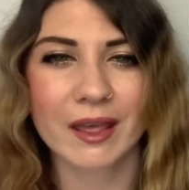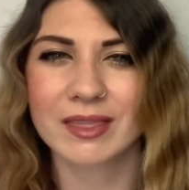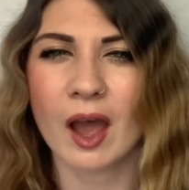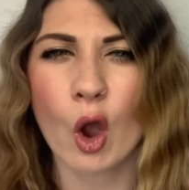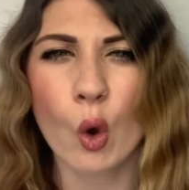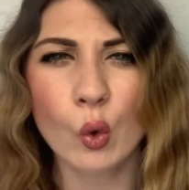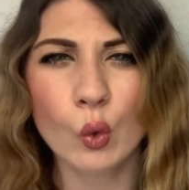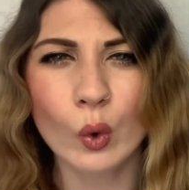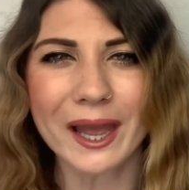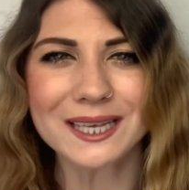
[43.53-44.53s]
that
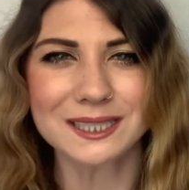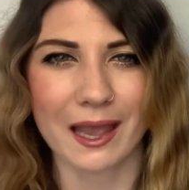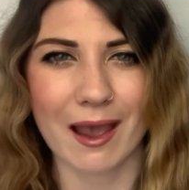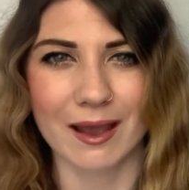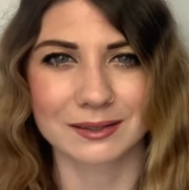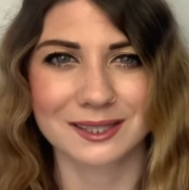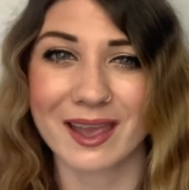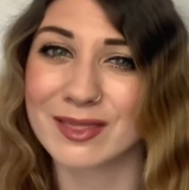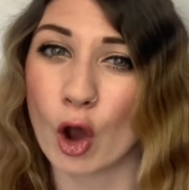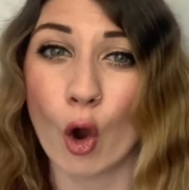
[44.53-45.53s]
always acts in the